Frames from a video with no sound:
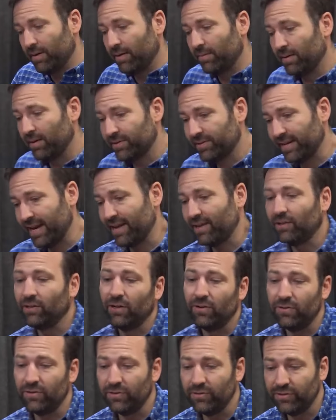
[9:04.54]
a, a
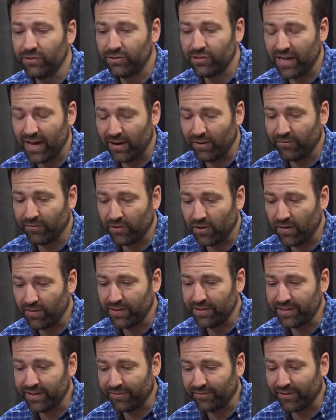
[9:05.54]
standalone news channel for all
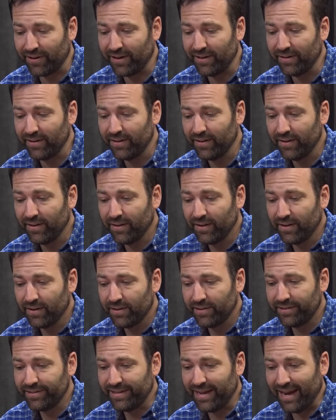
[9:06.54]
these different
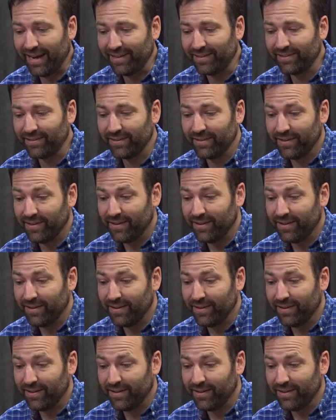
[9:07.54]
states.